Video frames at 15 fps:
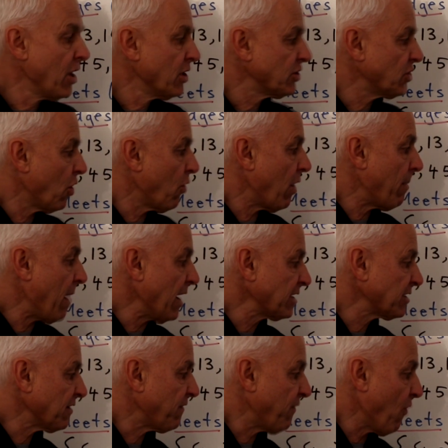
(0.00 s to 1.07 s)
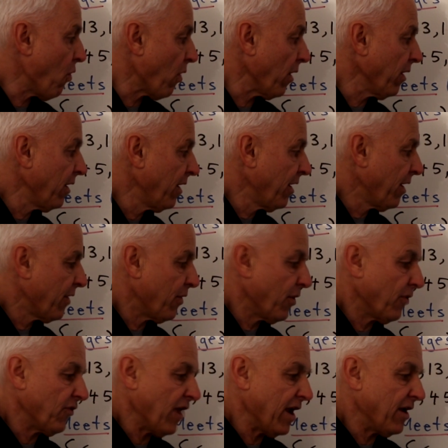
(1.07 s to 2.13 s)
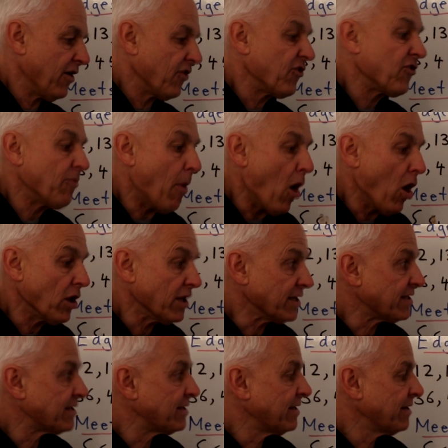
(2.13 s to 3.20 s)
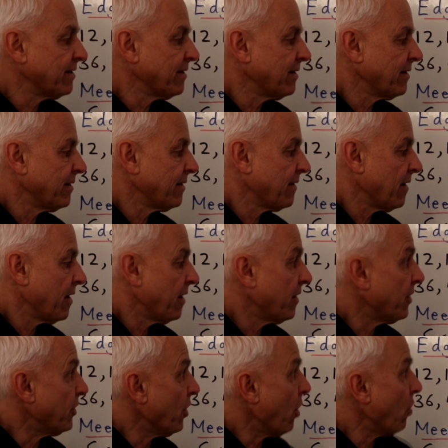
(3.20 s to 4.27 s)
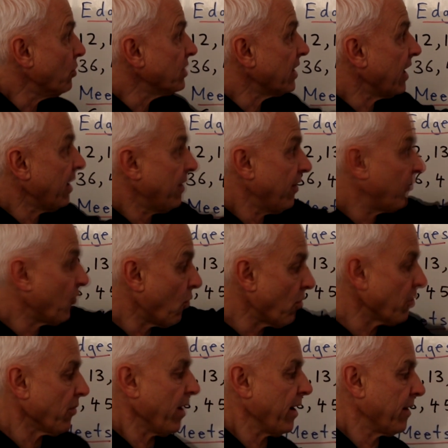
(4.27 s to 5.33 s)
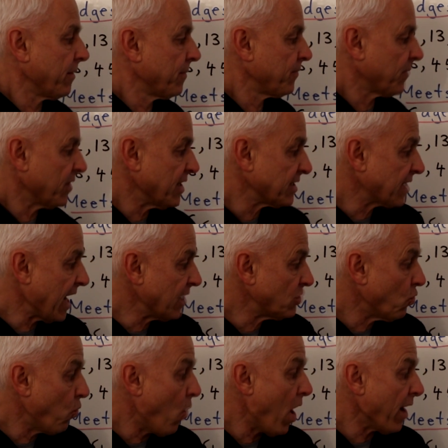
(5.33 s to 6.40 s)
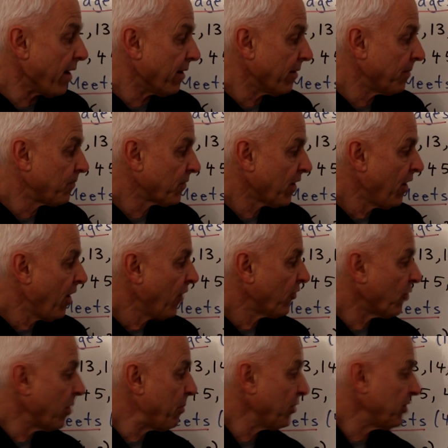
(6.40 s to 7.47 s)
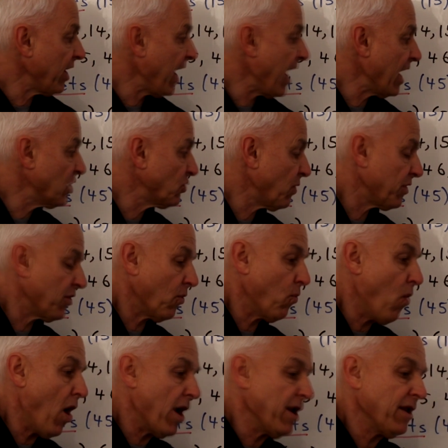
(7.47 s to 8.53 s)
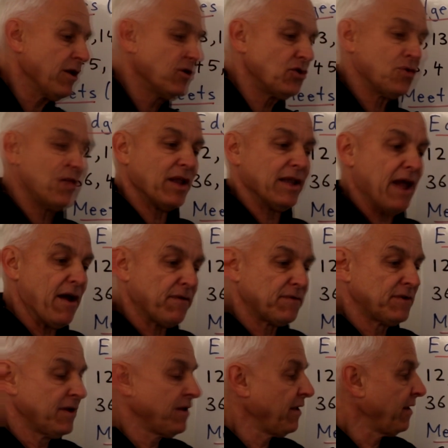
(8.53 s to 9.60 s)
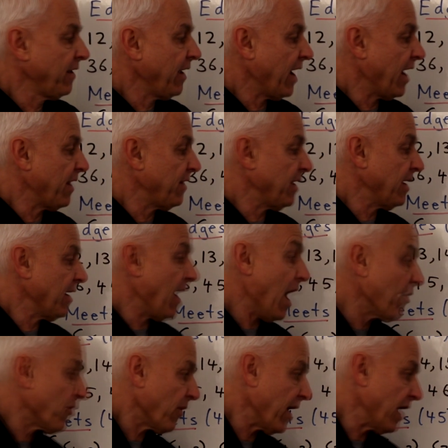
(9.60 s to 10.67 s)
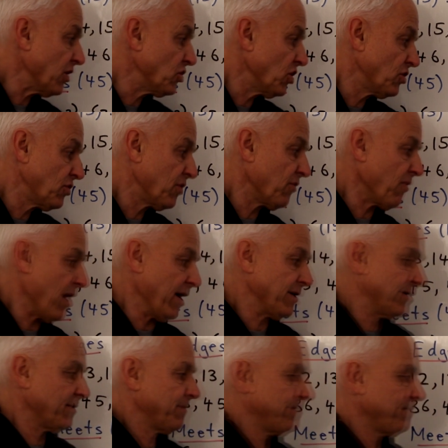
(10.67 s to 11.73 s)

So amongst the four, there's a smallest node in this ordering. In this case, 1. So we put the edge with the 1 to the left and the other edge to the right.